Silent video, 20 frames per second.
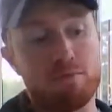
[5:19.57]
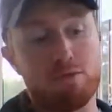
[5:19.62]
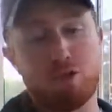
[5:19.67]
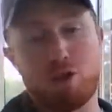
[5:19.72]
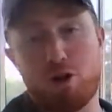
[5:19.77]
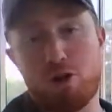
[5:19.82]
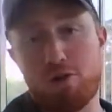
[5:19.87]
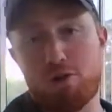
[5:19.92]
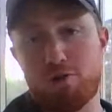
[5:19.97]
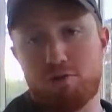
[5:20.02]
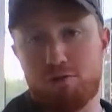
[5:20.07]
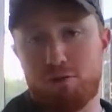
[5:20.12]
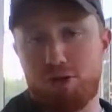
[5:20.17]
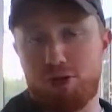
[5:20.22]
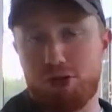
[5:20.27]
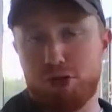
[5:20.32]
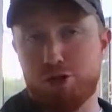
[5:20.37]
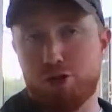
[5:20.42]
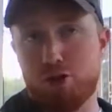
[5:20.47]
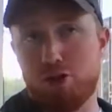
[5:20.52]
So
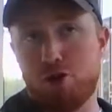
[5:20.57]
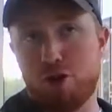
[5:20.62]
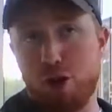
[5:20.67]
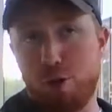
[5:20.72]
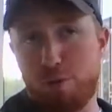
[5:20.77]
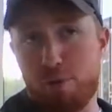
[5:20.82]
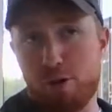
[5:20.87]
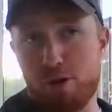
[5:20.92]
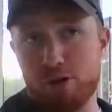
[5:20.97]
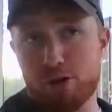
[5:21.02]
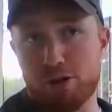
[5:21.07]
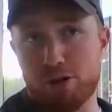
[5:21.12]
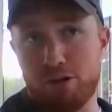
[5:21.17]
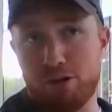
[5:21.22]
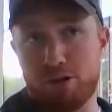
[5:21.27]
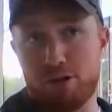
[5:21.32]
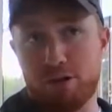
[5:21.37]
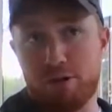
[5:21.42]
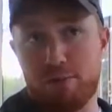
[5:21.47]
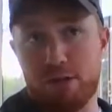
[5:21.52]
legit though, I'll post
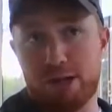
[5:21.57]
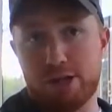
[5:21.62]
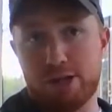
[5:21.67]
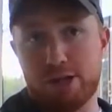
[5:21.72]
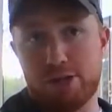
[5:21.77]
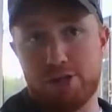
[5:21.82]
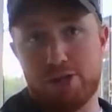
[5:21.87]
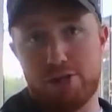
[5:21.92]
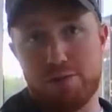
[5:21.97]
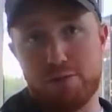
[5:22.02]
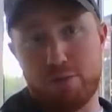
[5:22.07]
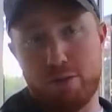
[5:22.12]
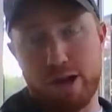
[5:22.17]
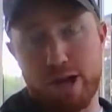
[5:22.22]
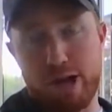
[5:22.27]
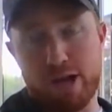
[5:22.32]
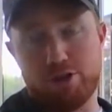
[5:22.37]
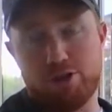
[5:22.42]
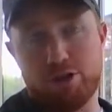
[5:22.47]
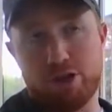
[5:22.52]
in a message my
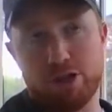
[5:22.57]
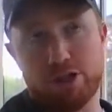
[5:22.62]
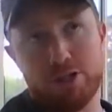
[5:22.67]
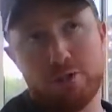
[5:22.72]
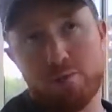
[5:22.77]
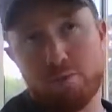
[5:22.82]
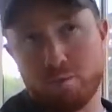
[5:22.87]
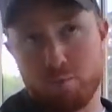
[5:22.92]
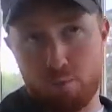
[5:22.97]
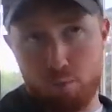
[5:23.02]
address.